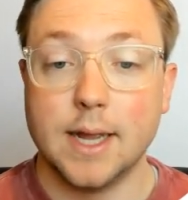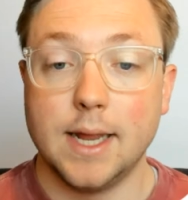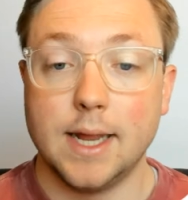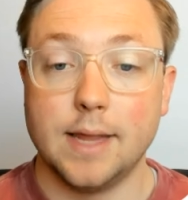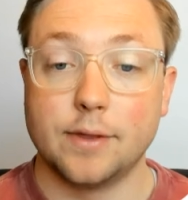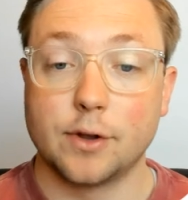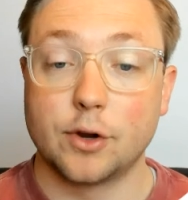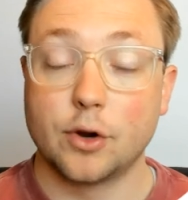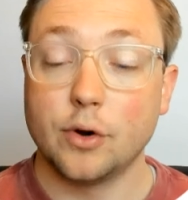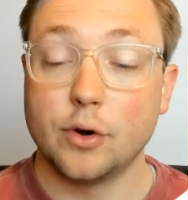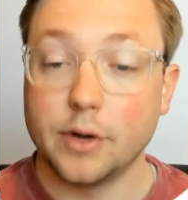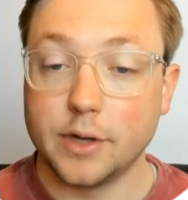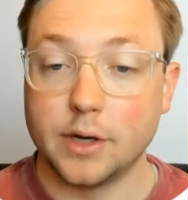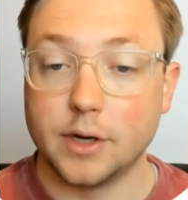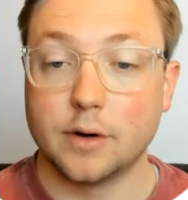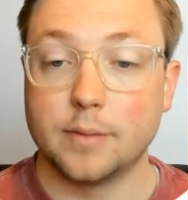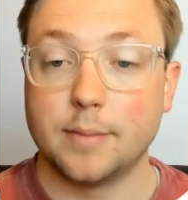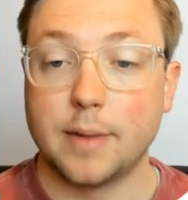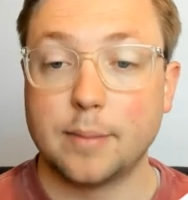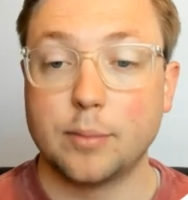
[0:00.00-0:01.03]
In the current
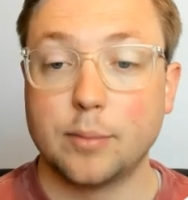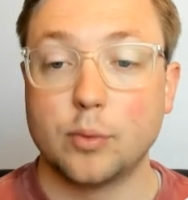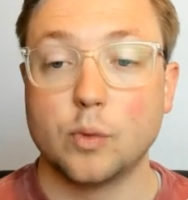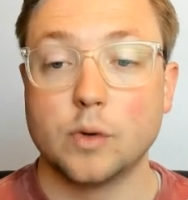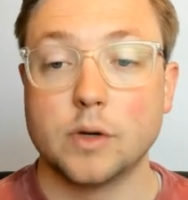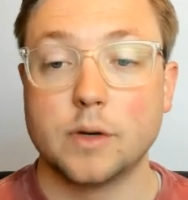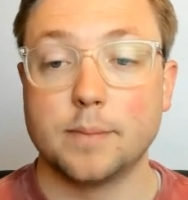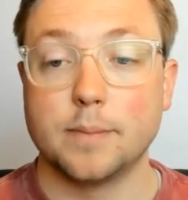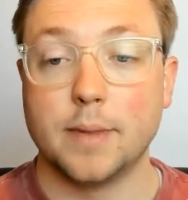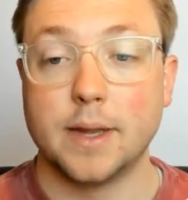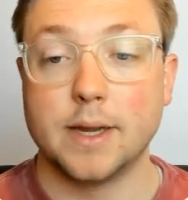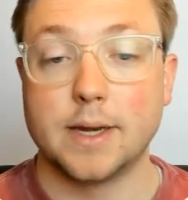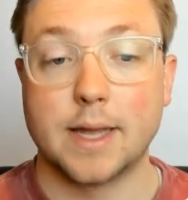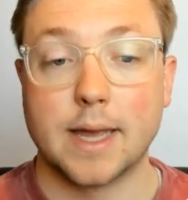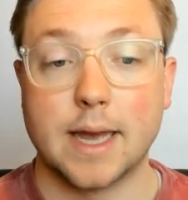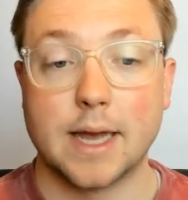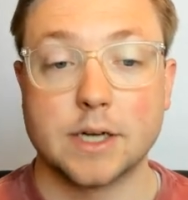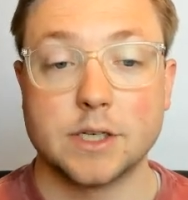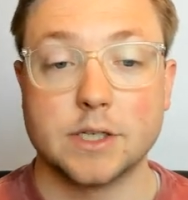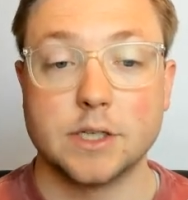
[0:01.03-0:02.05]
year, Maplewood made
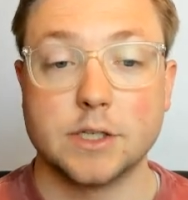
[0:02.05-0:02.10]
cash